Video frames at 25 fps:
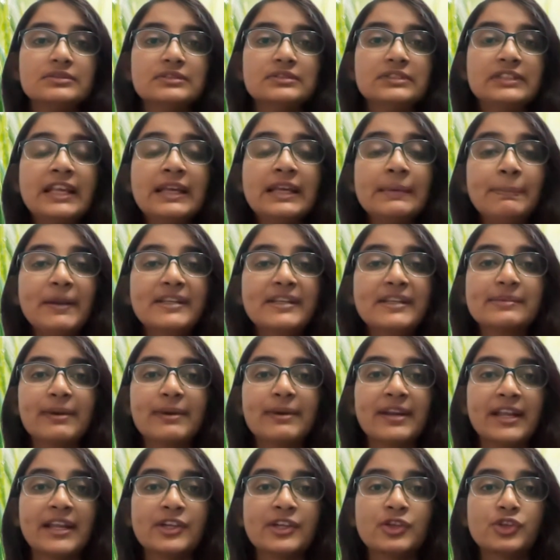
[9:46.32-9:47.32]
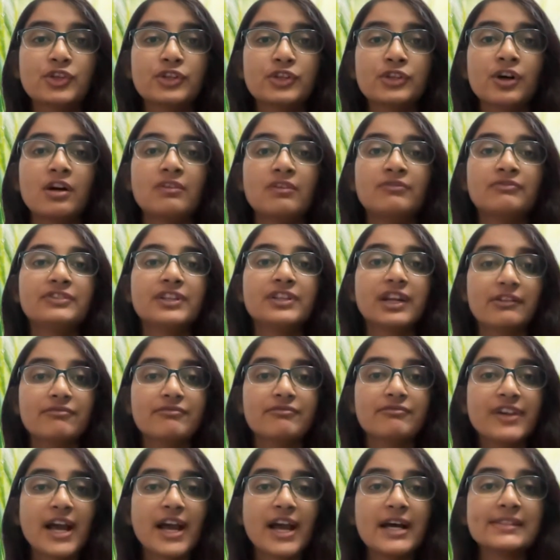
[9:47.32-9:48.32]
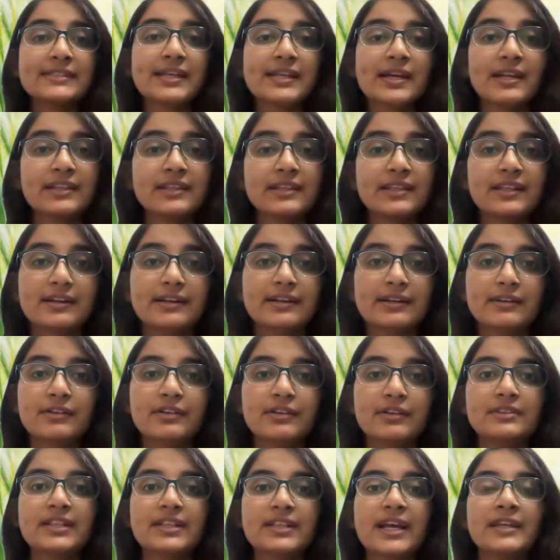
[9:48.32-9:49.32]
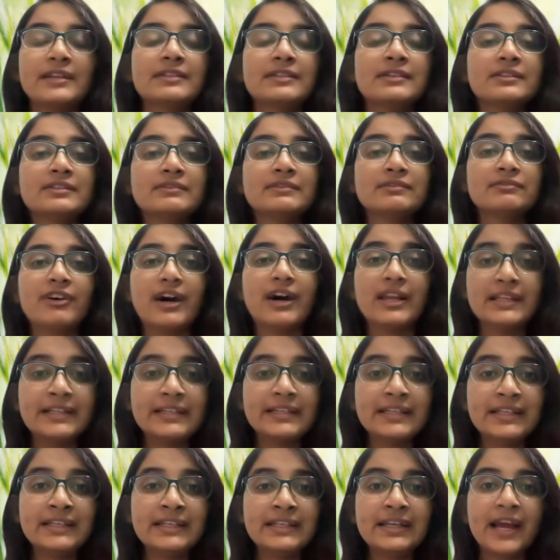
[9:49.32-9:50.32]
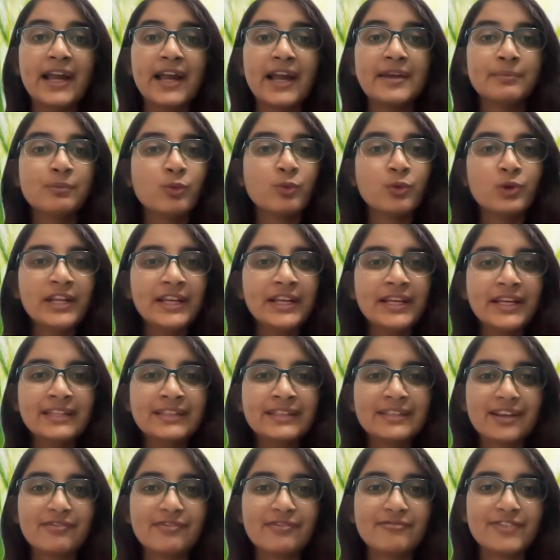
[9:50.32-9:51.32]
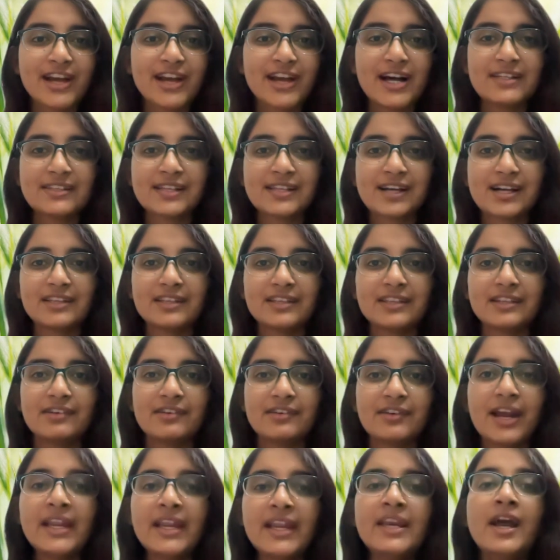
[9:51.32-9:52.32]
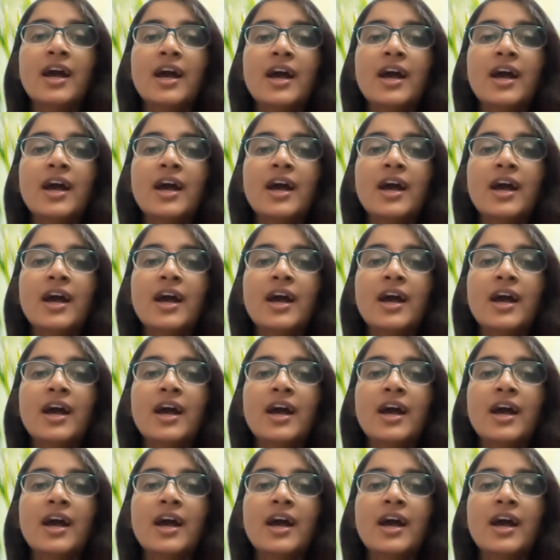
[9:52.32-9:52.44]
deep explanation of dravyas are there. Then Falini and Mulini dravyas are there, right?